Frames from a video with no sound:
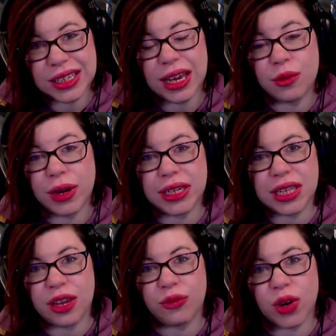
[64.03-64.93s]
count as
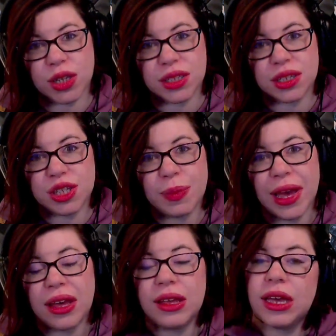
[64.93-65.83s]
a frost
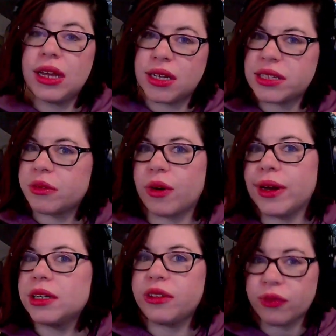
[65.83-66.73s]
spell. Doesn't
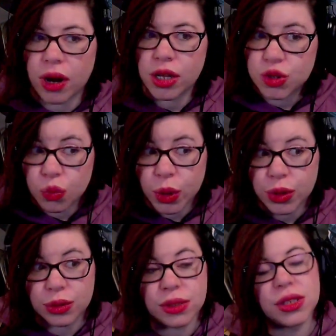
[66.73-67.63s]
require any frost
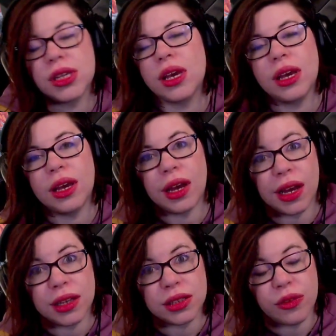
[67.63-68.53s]
runes.
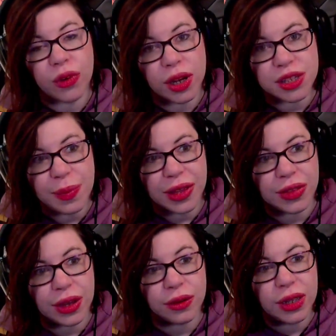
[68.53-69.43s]
Uh, it's a frost spell
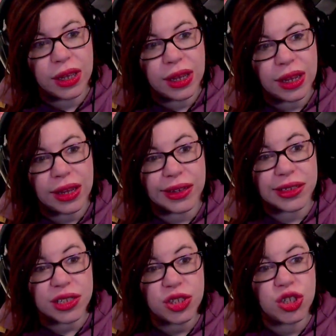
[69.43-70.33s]
though, and
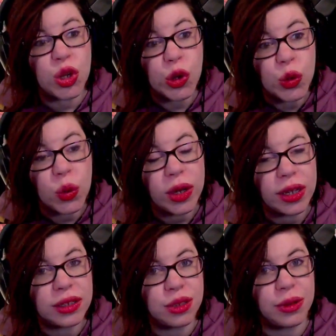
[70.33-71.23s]
deals two
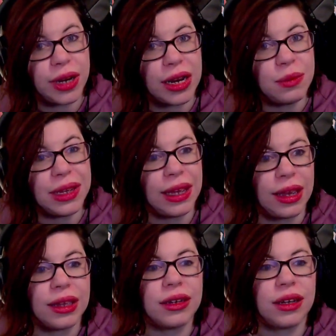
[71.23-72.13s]
to an enemy
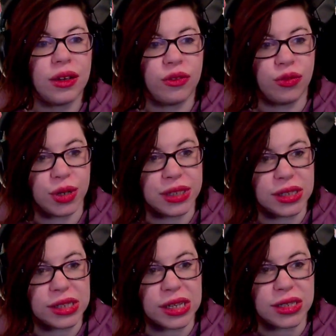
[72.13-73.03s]
and
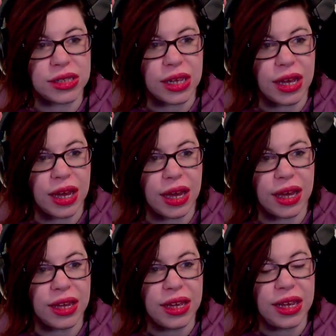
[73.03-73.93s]
freezes it.
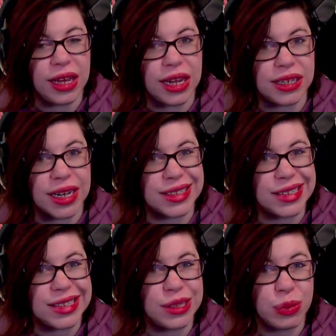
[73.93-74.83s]
Uh, it
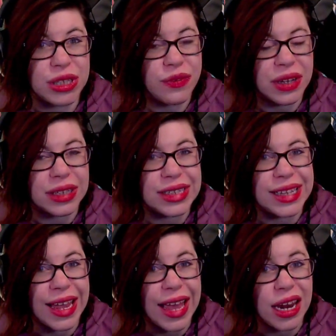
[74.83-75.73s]
doesn't specifically
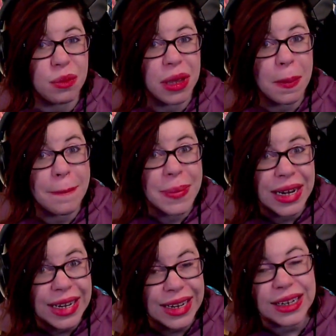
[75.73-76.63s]
say enemy
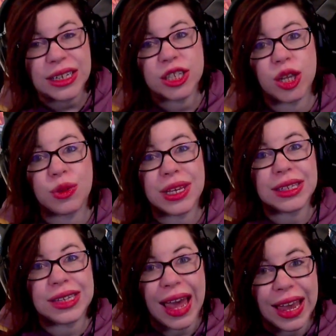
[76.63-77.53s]
minion, so
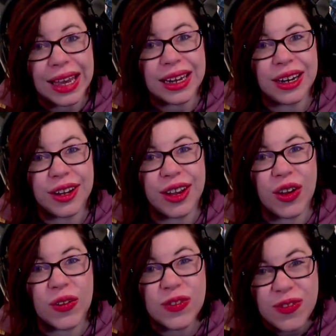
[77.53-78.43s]
this can
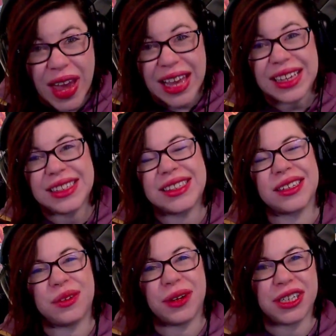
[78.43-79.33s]
go face,
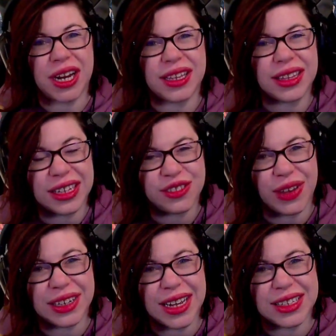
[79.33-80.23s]
which I think is
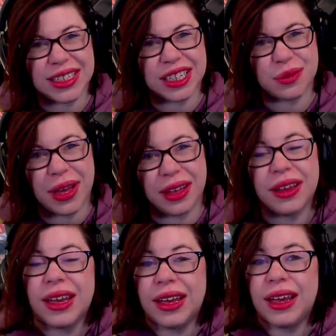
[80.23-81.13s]
fantastic as
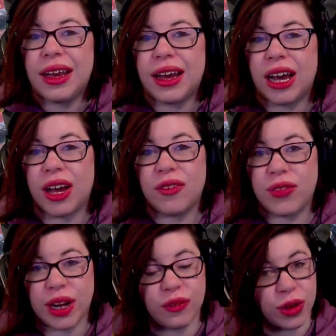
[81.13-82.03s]
well. Uh,
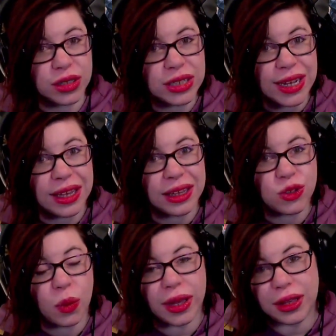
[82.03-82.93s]
very versatile
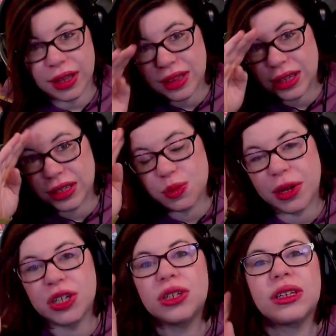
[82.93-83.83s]
as well. I think
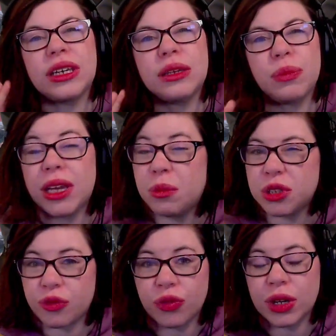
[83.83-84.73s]
especially being able
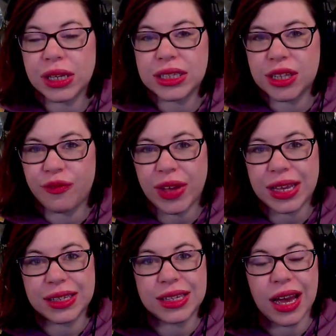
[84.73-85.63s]
to freeze the
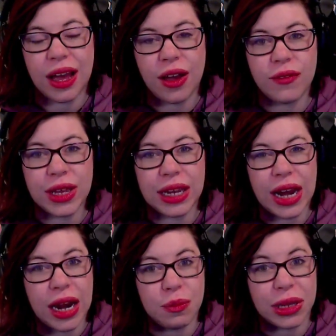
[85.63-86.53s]
face of
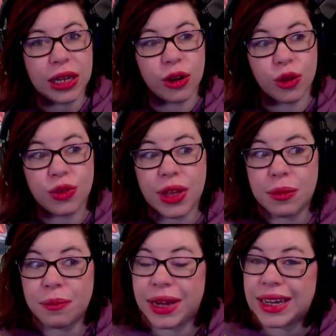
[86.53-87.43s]
an enemy hero
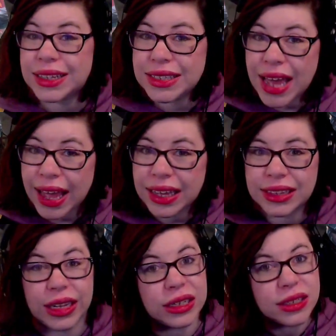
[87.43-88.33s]
that might attack,
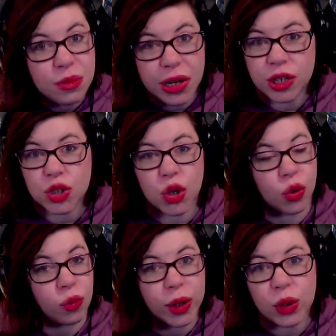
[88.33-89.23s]
like Demon Hunter
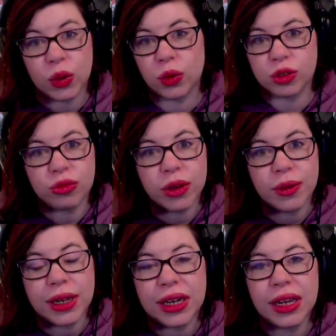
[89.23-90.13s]
or Rogue or
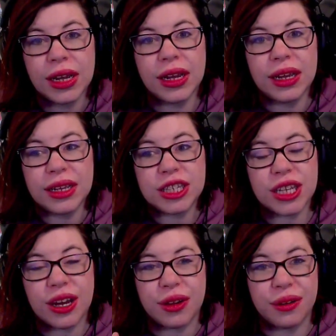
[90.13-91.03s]
Druid.
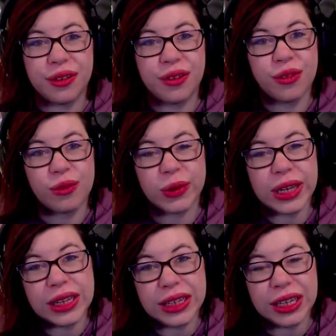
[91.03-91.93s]
So
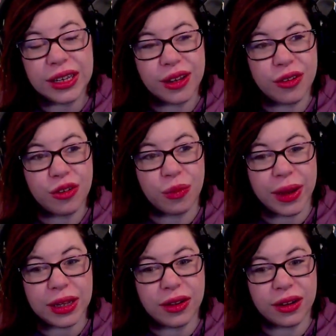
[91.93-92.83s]
really
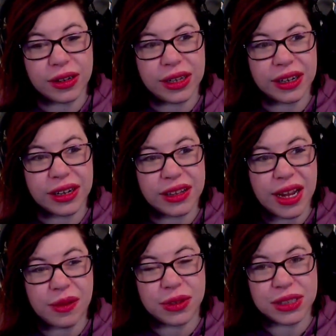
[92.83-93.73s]
great card here.
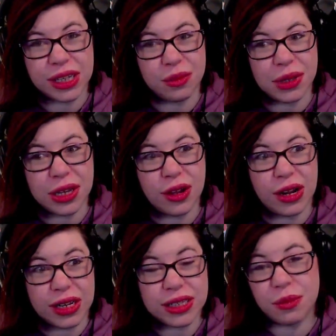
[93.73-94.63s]
That one's going to be
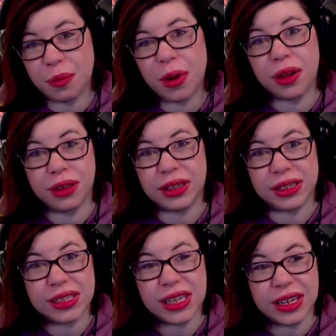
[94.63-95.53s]
awesome. I'm probably going
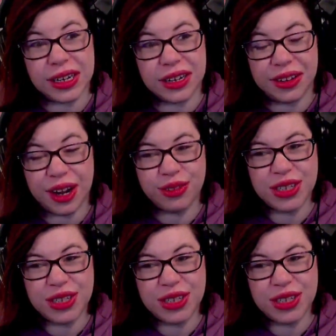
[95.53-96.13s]
to see it in a lot of